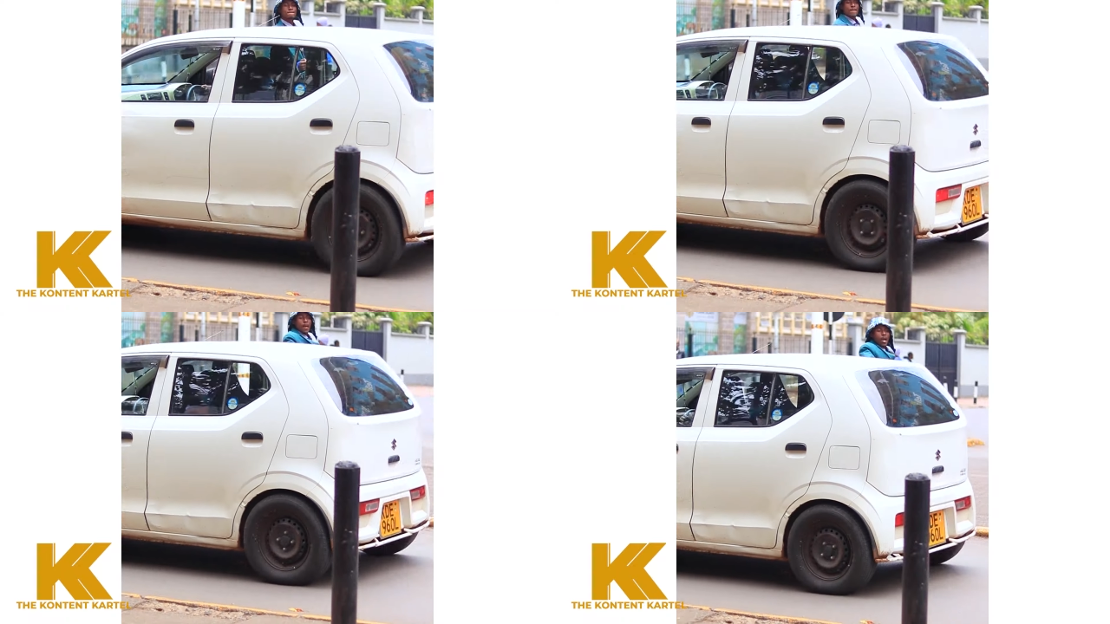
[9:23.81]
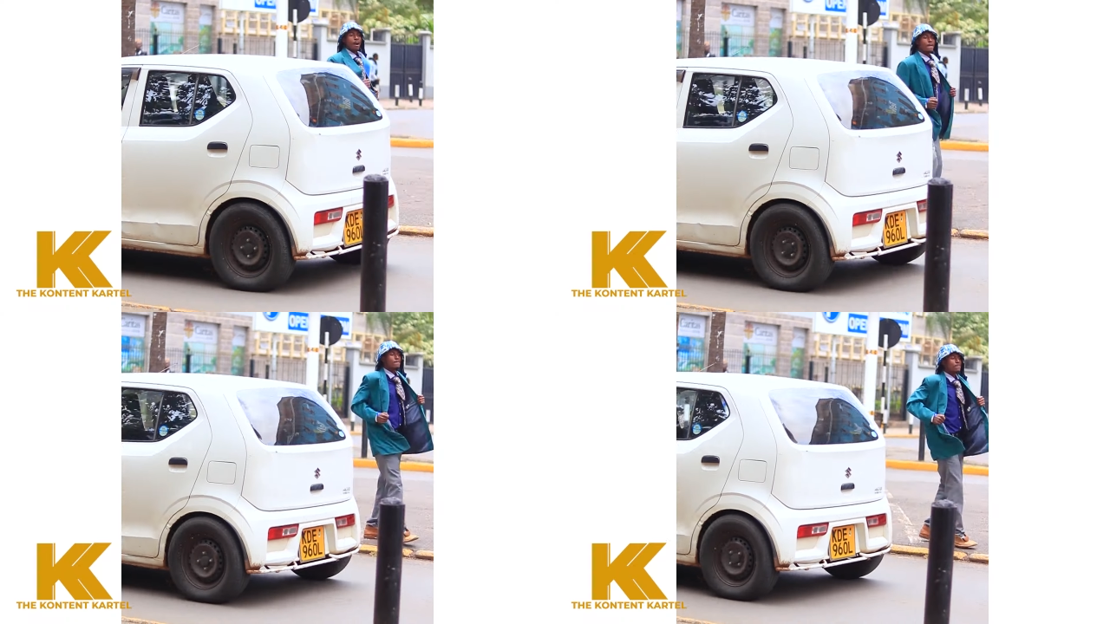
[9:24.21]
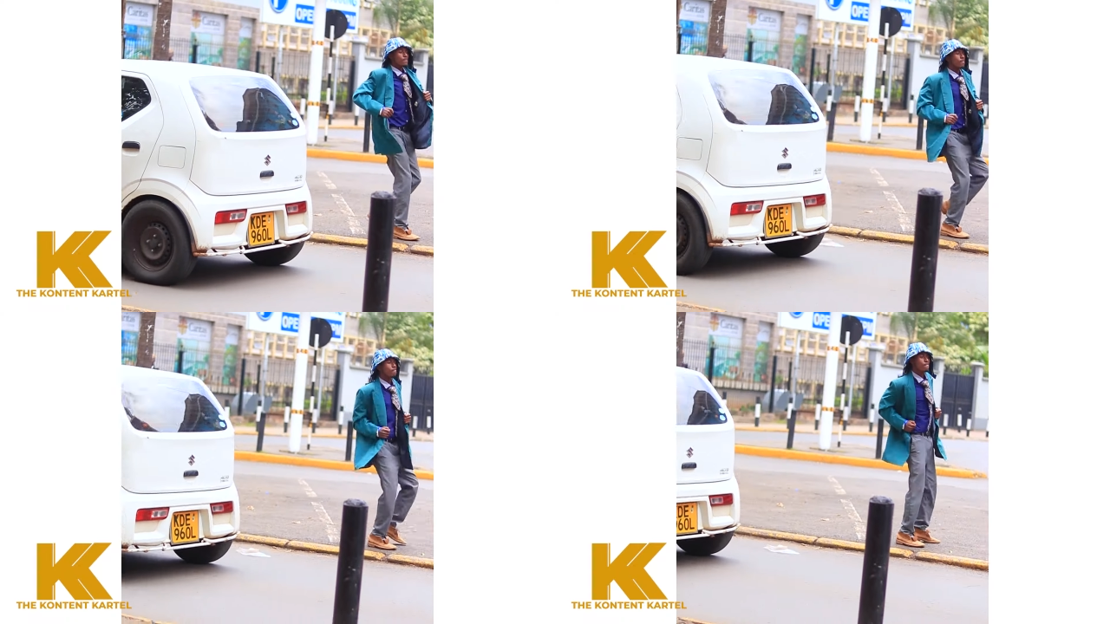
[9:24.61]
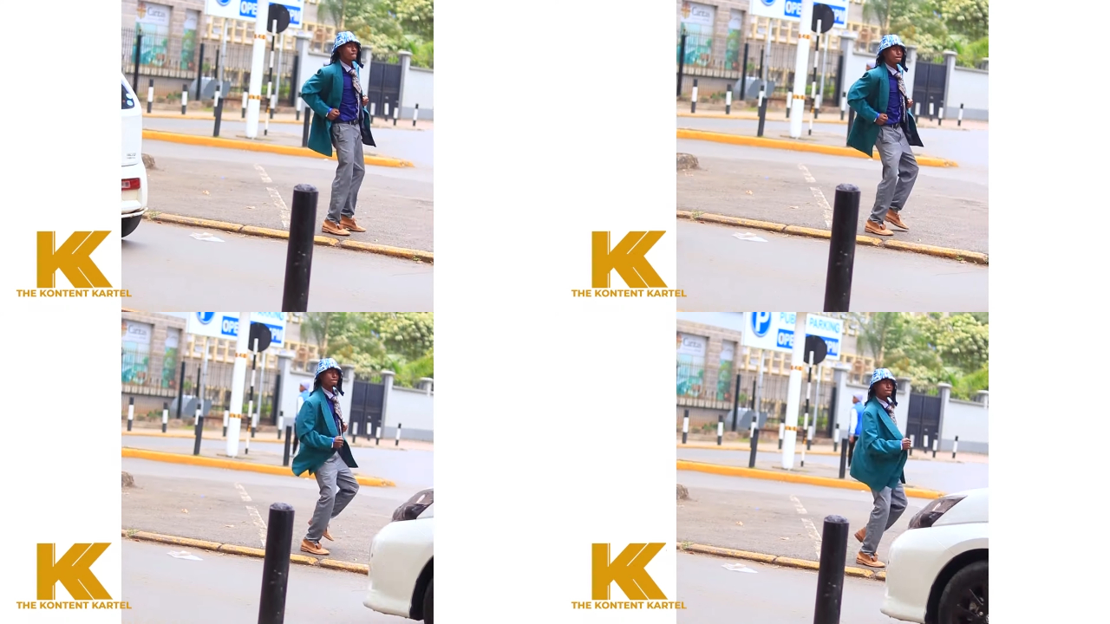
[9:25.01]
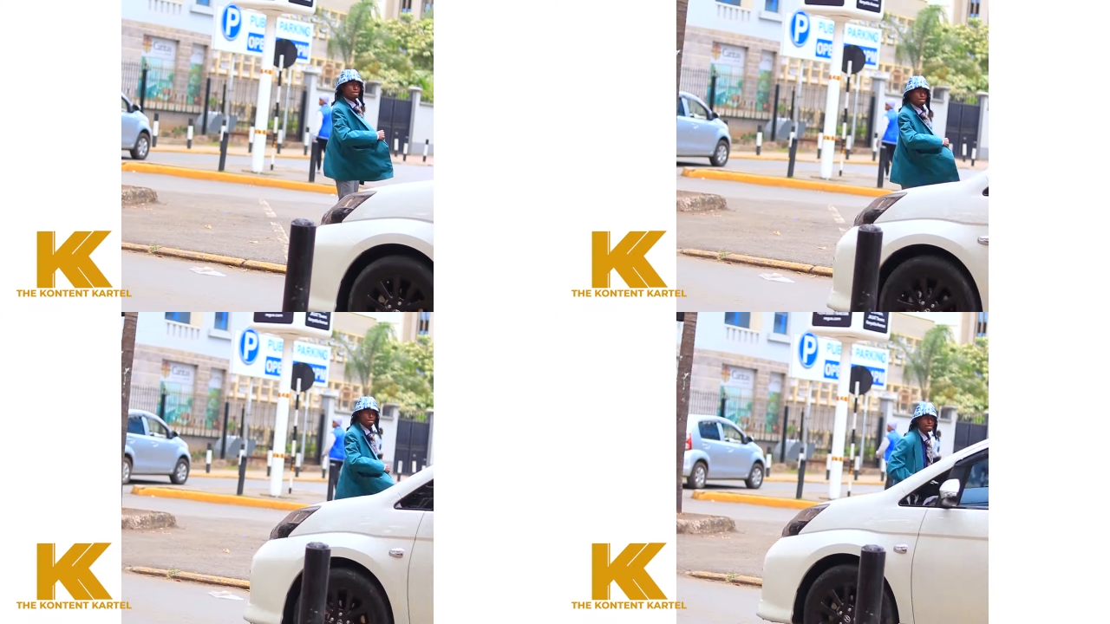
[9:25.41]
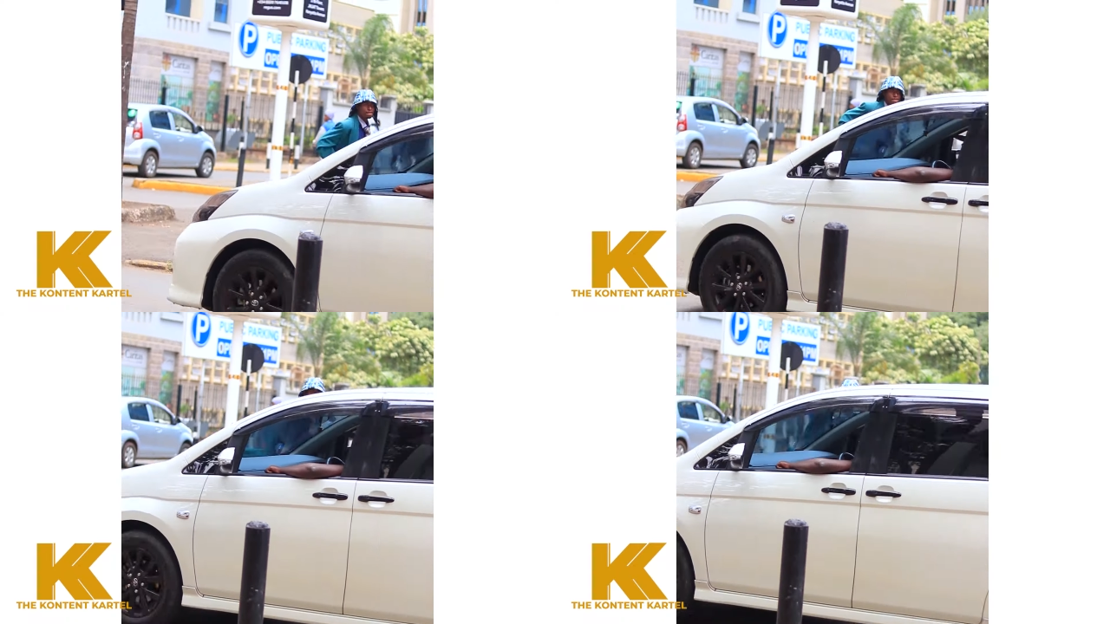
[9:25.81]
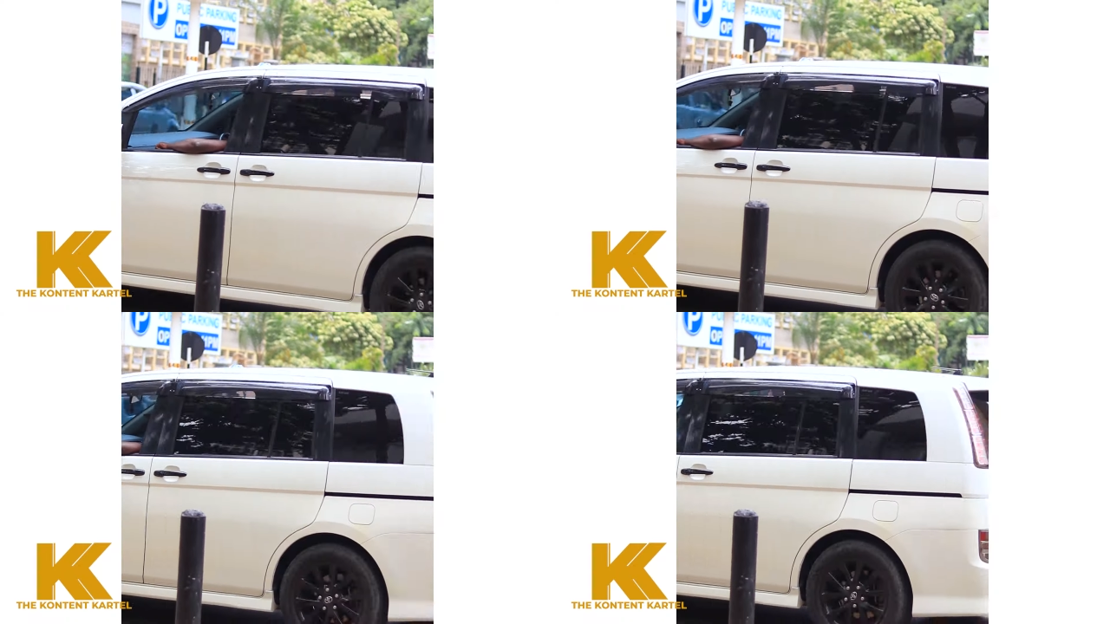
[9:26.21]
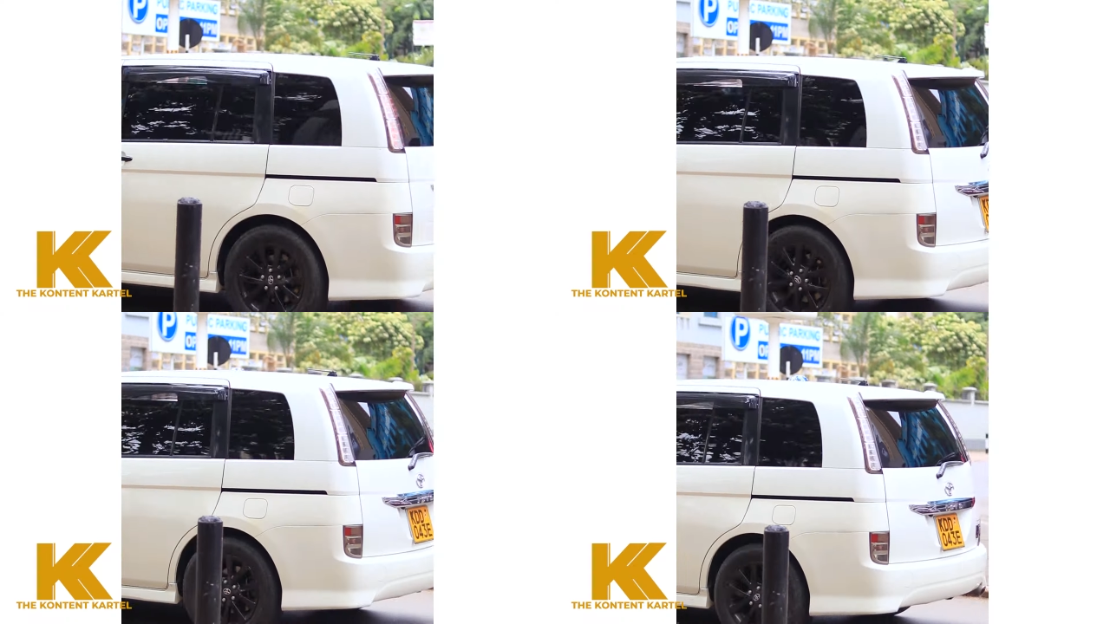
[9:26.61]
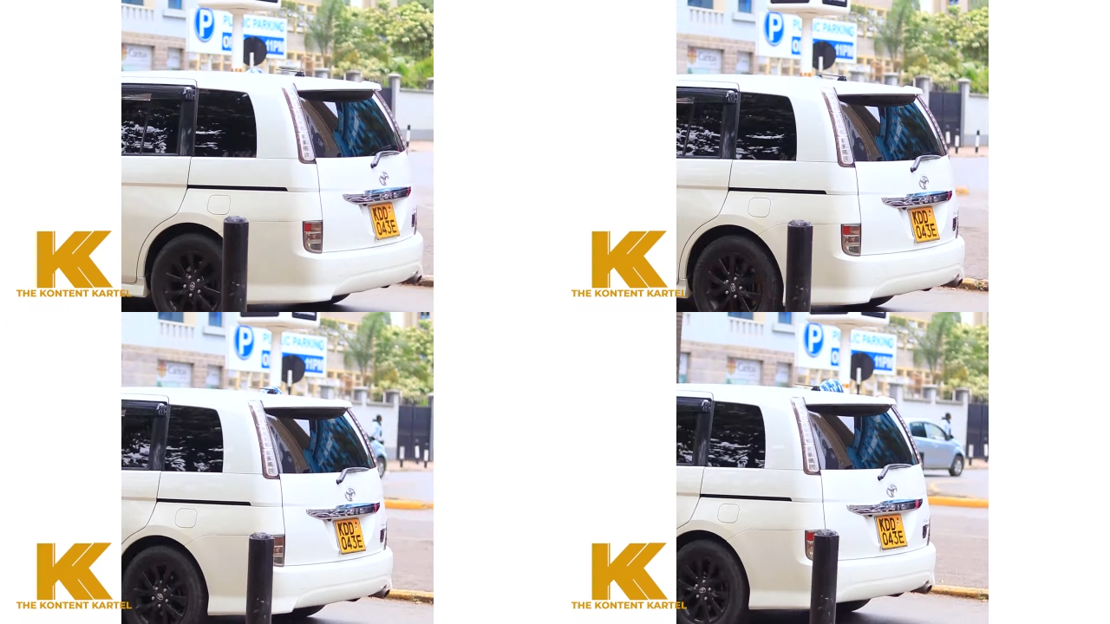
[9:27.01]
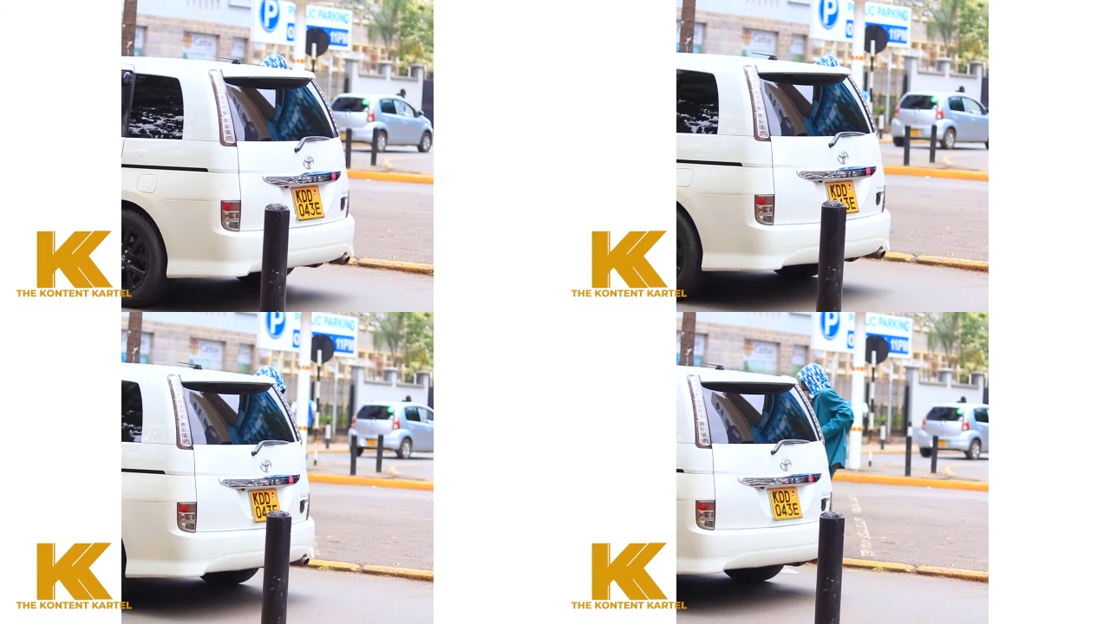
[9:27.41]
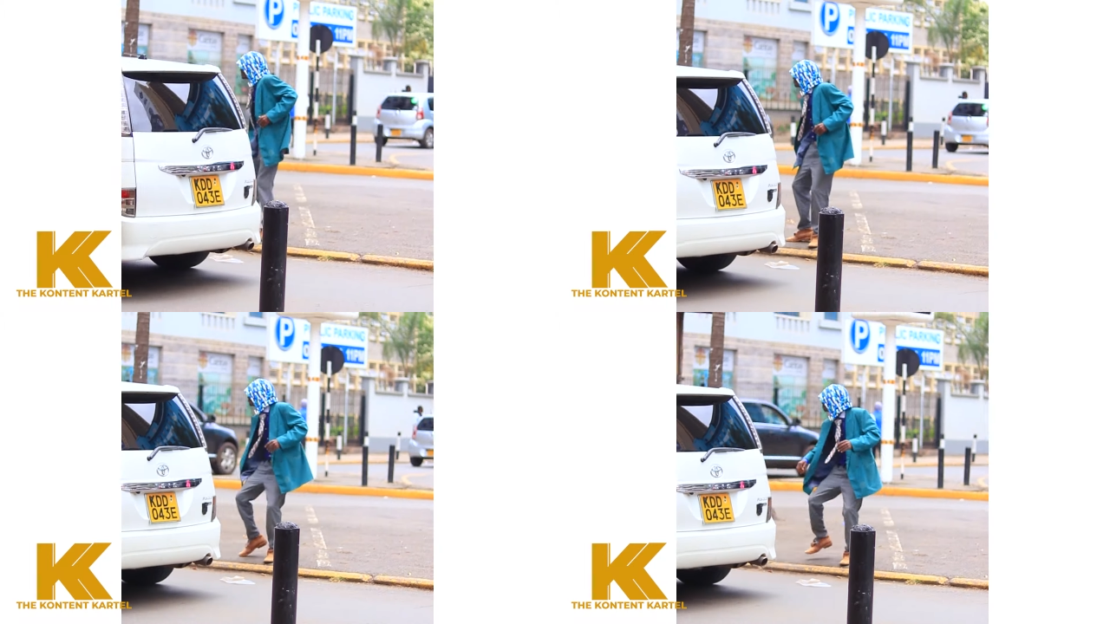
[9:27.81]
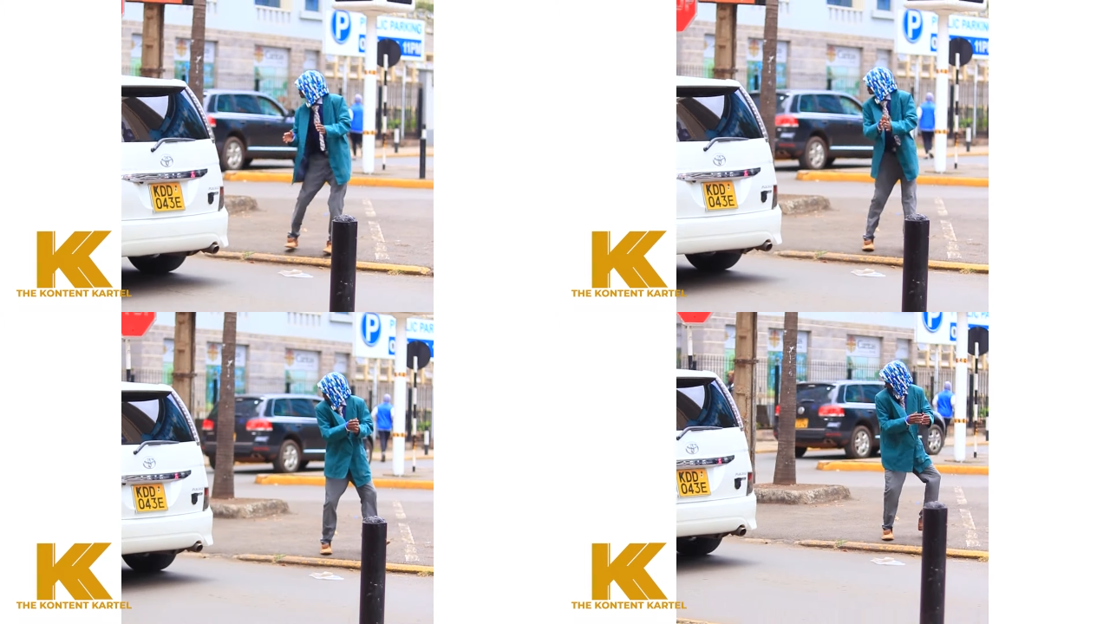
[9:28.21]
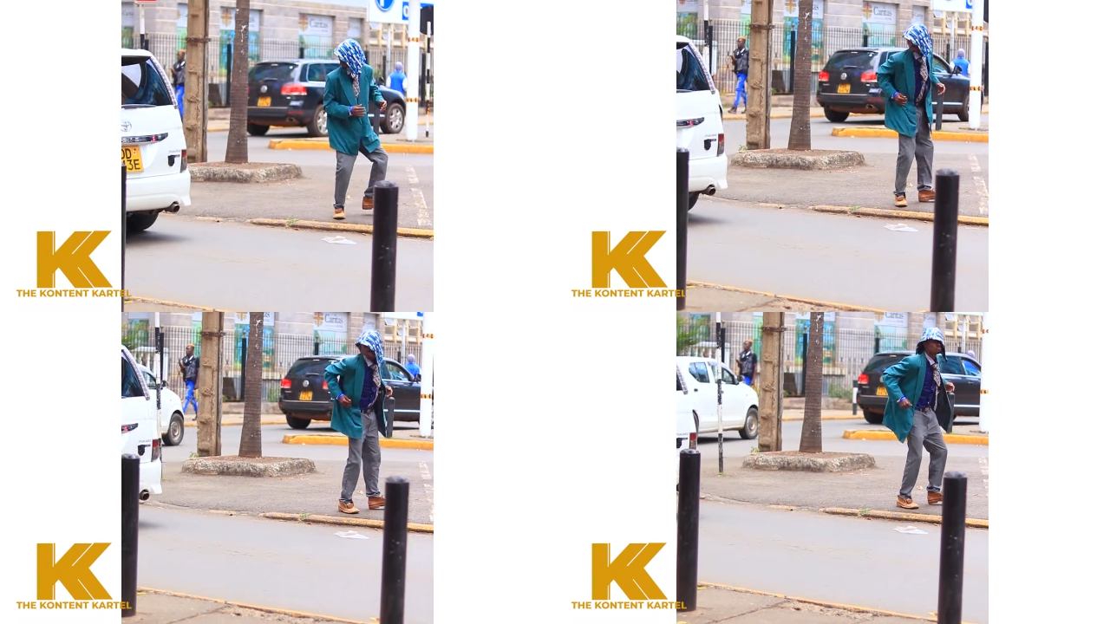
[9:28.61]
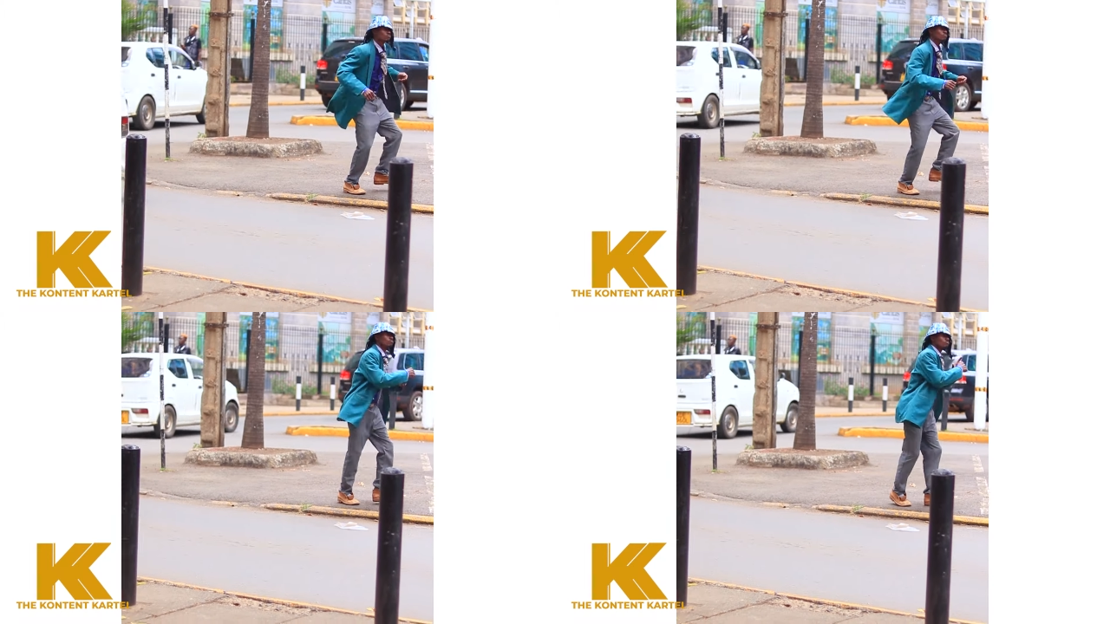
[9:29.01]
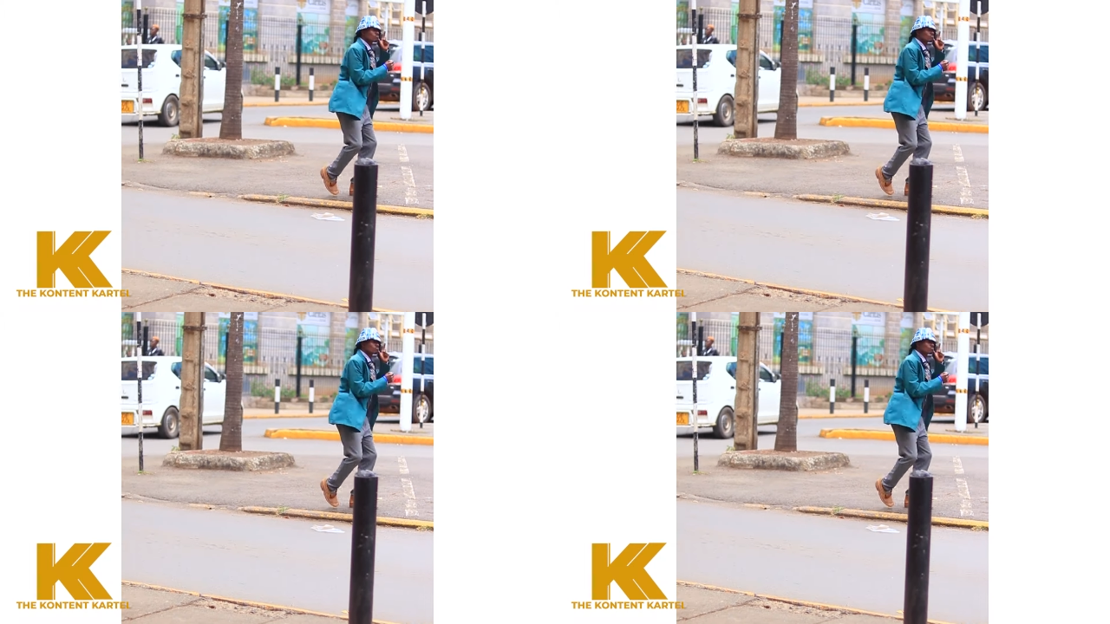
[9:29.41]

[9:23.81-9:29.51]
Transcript: Nobody's mouth can be seen.